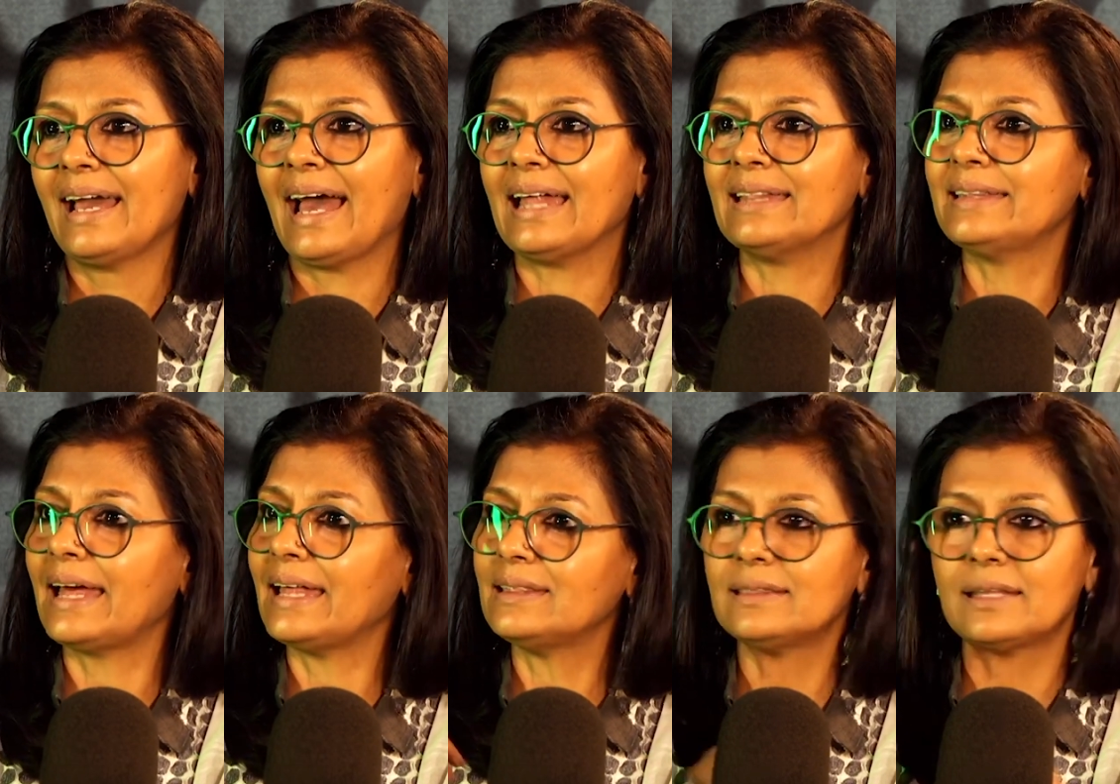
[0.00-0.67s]

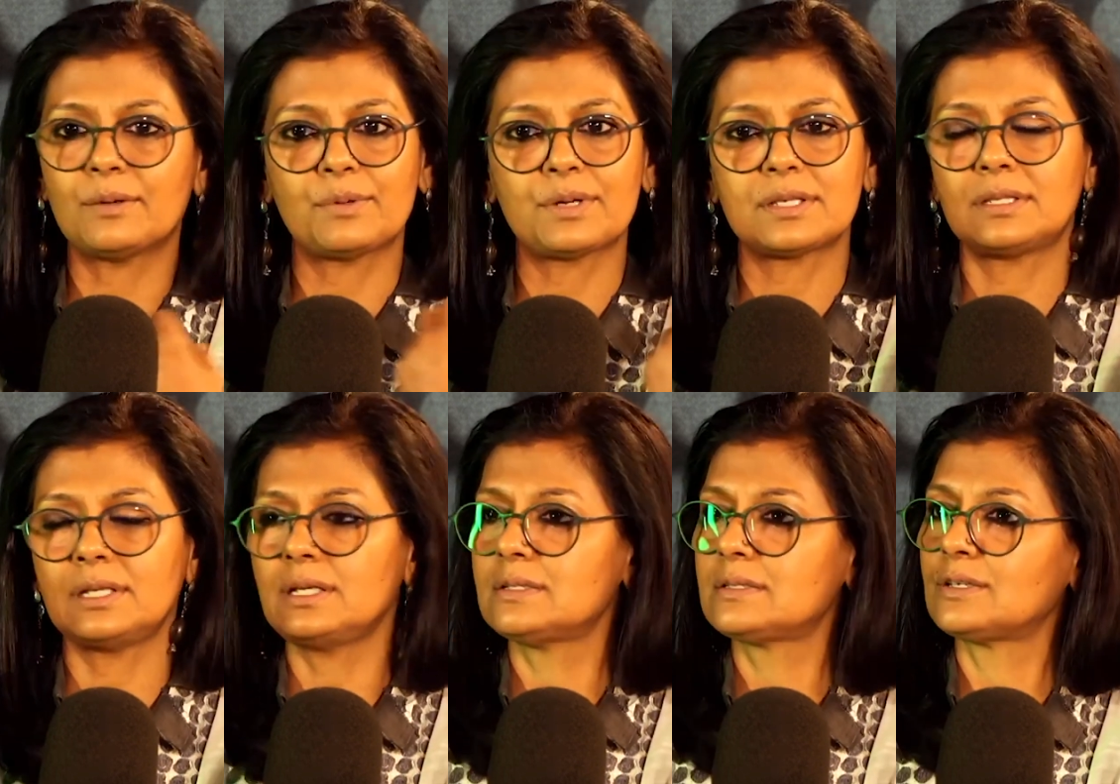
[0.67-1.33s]
And then there were
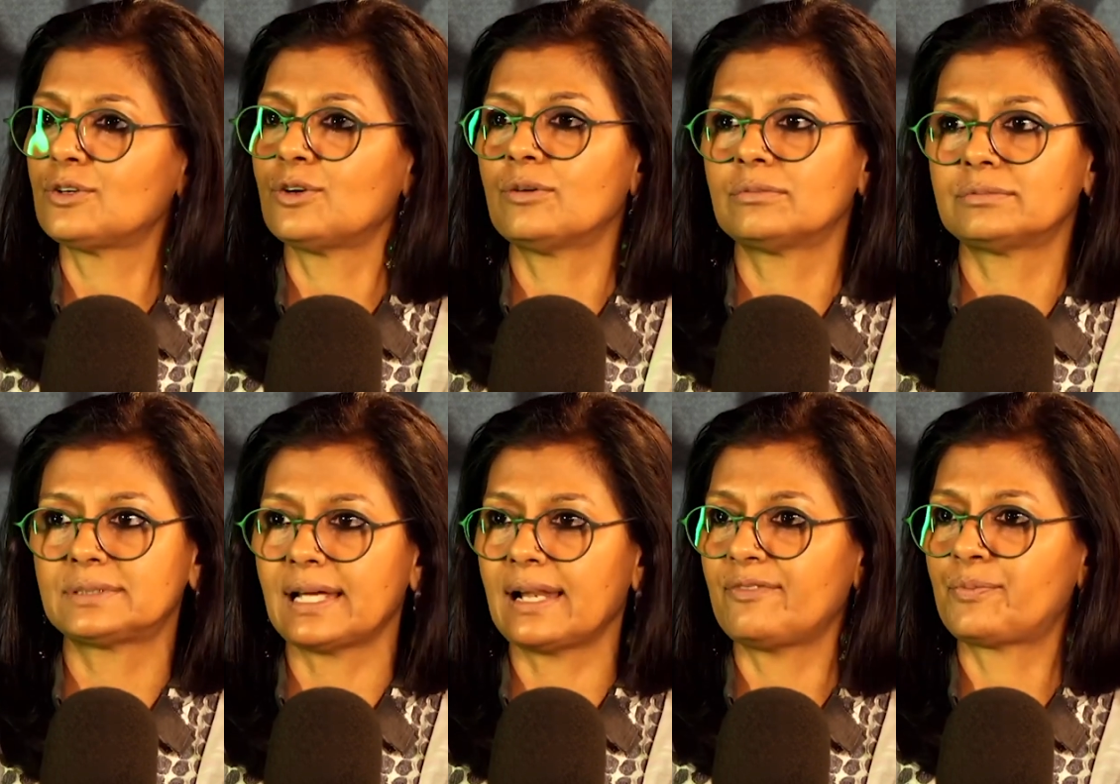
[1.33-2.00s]
these,
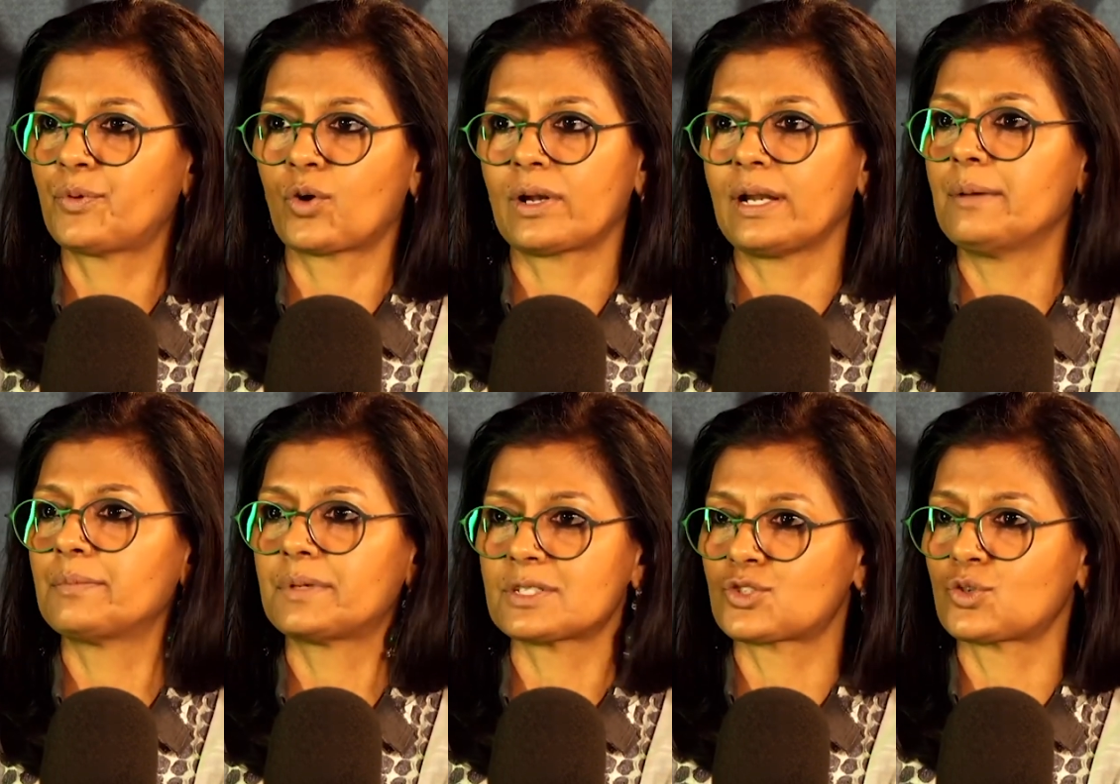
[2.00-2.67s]

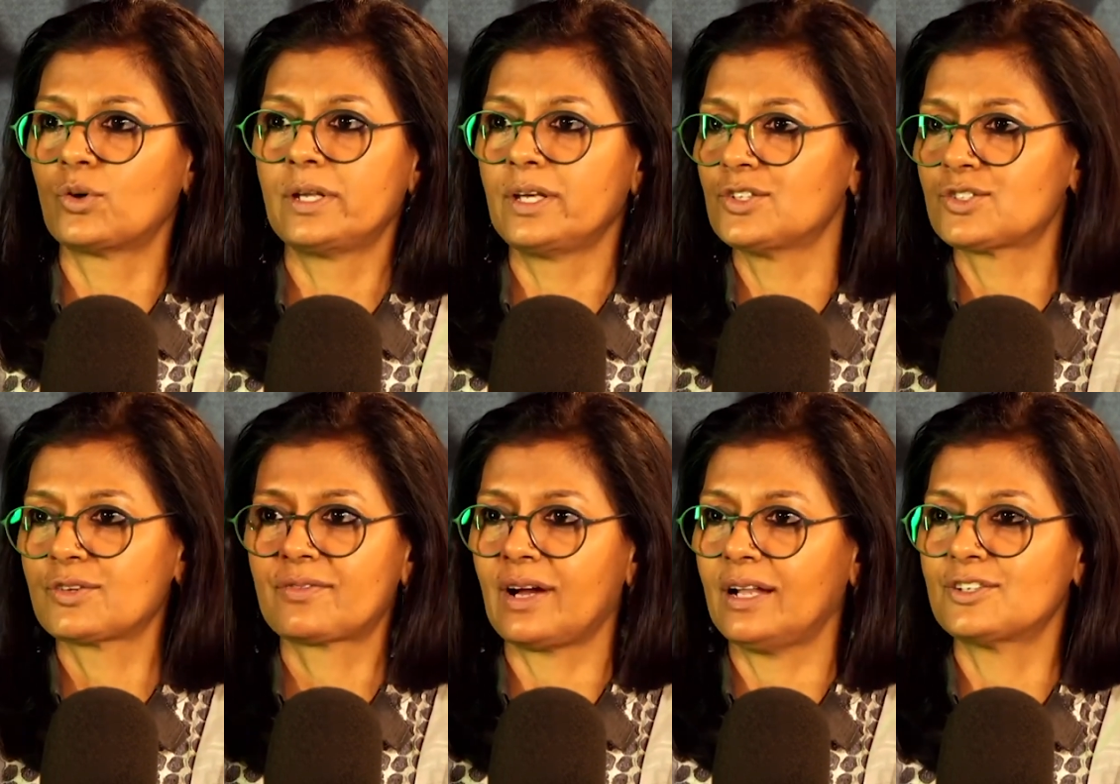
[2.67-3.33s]
self-proclaimed
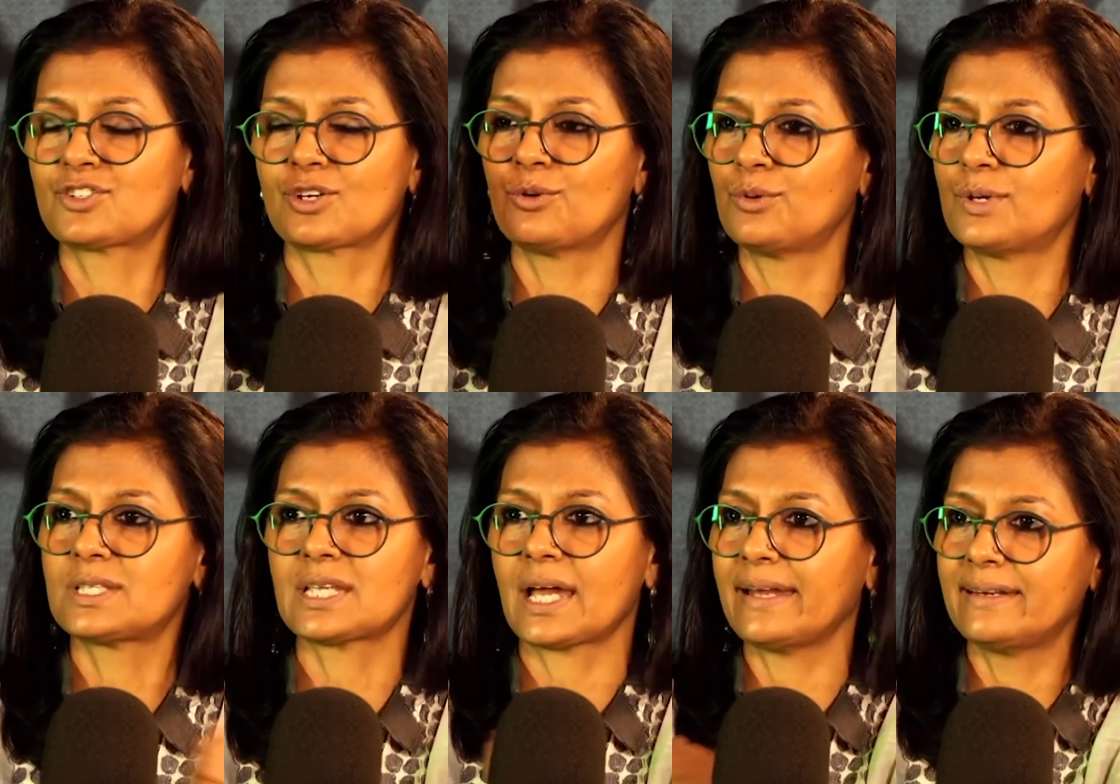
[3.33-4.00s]
custodians of culture who
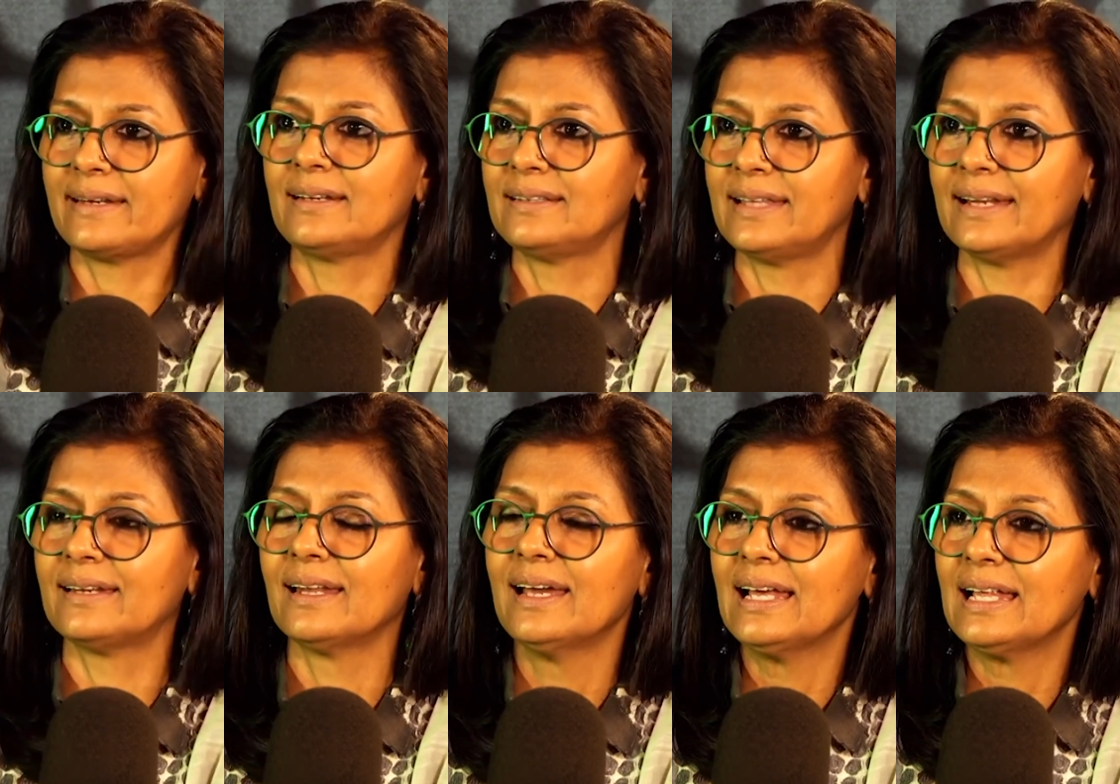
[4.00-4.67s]
decided
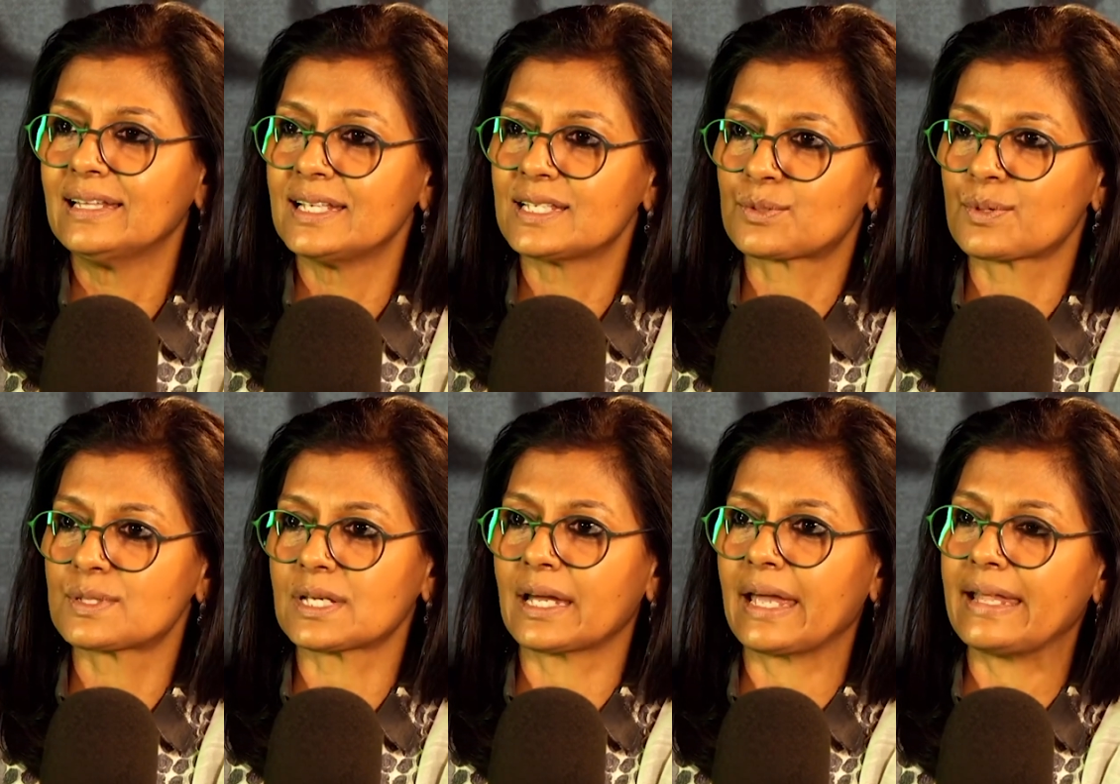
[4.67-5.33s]
that this
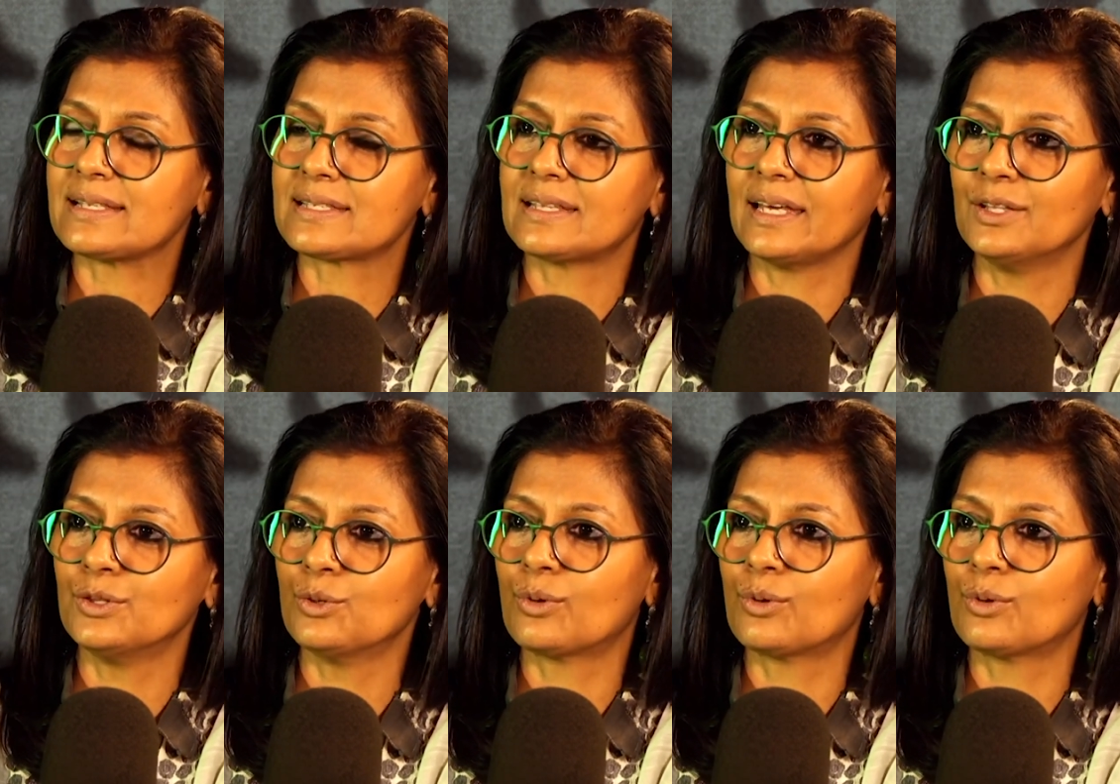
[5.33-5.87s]
was against the Hindu